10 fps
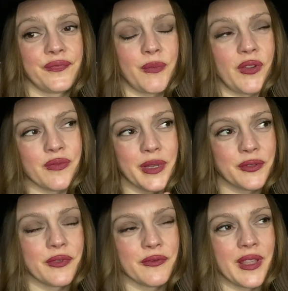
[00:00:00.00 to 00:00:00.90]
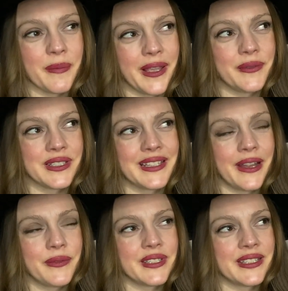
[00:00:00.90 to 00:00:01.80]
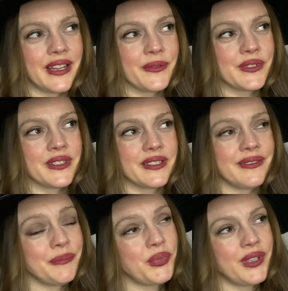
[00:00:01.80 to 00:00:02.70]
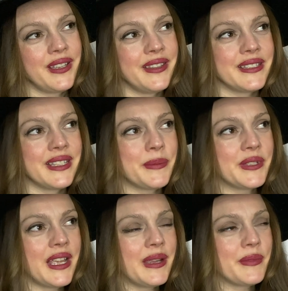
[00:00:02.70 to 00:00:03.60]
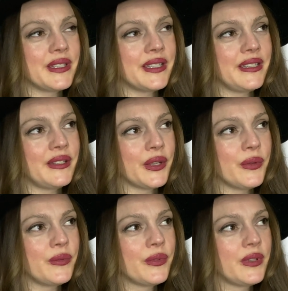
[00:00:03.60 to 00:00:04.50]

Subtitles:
Apart from my twin flame, that was, but at the same time, it, you know,